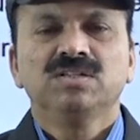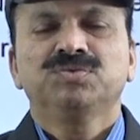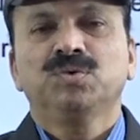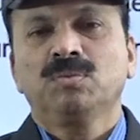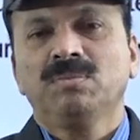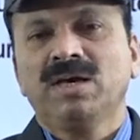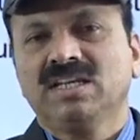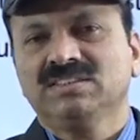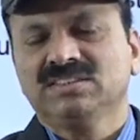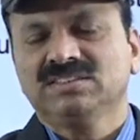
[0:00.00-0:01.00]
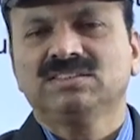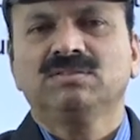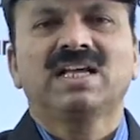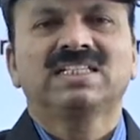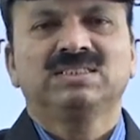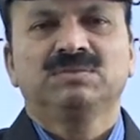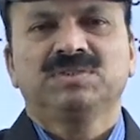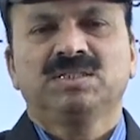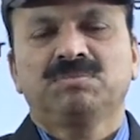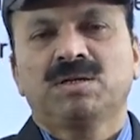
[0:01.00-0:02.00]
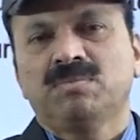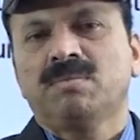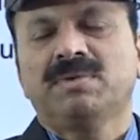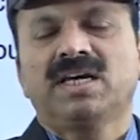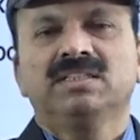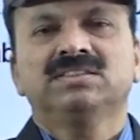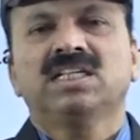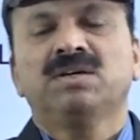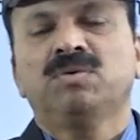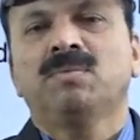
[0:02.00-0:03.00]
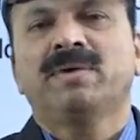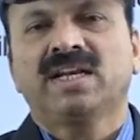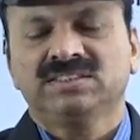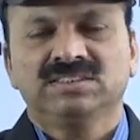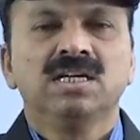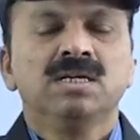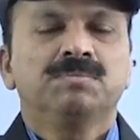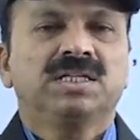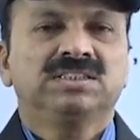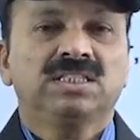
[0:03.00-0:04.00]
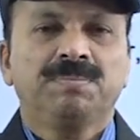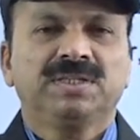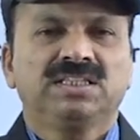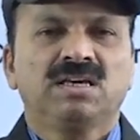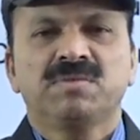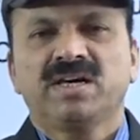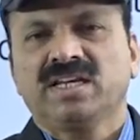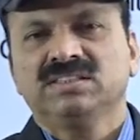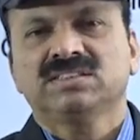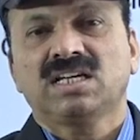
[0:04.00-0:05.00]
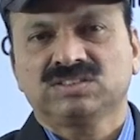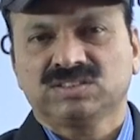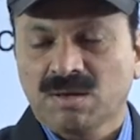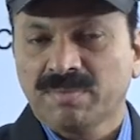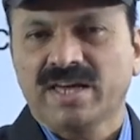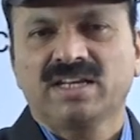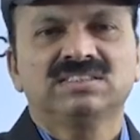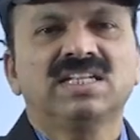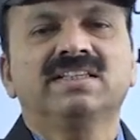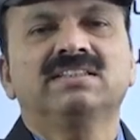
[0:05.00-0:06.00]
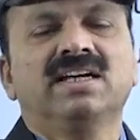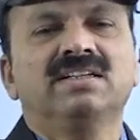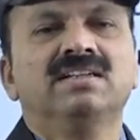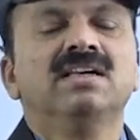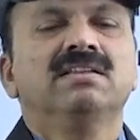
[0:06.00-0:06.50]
4 marriages they were accepted. Brahma marriage, Daiva marriage, Prajapatya marriage, Arsa marriage, like that.